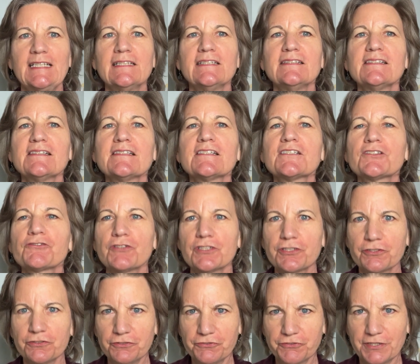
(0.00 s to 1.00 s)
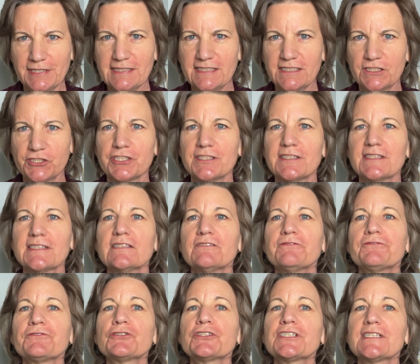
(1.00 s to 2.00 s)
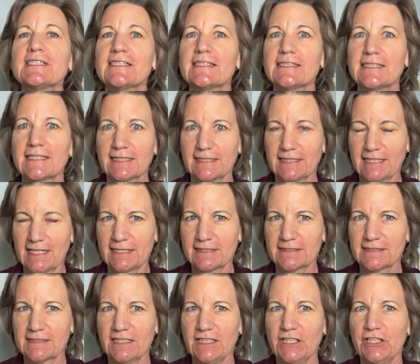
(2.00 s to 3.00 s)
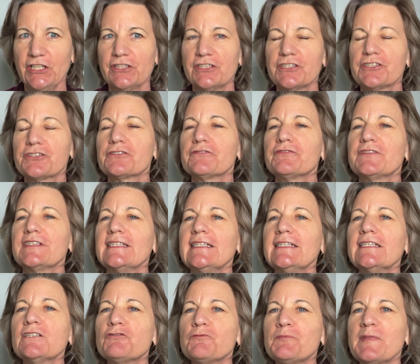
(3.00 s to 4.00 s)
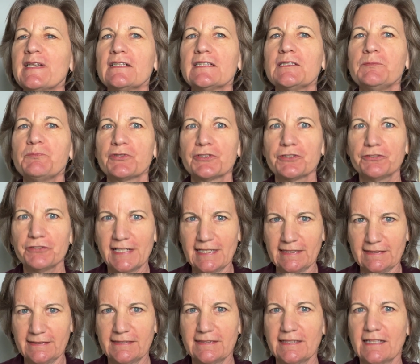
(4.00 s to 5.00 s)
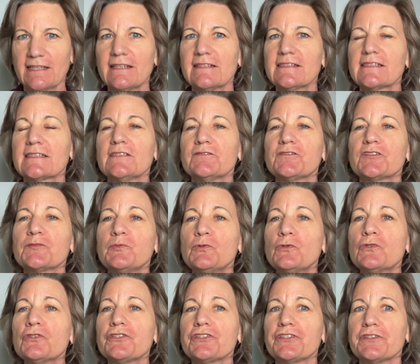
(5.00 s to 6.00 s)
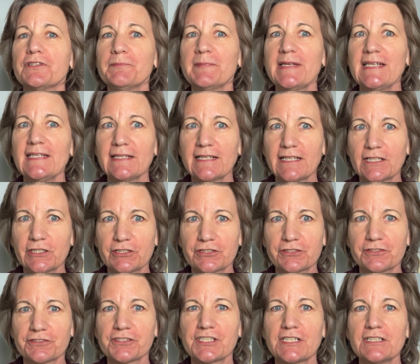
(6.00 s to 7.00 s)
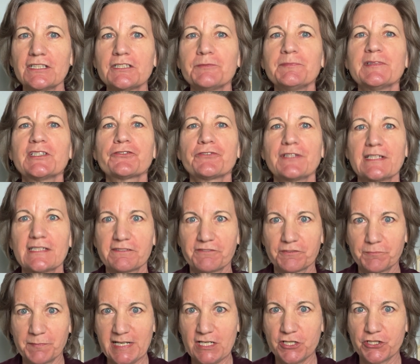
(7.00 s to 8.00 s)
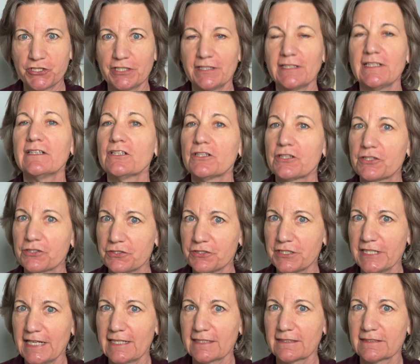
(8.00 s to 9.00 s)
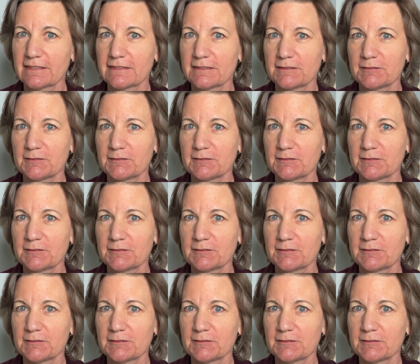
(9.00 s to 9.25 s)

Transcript: It is the structural transitions in the first and second acts that serve to incrementally progress and thus give support to the main character's ultimate transformation in the third act.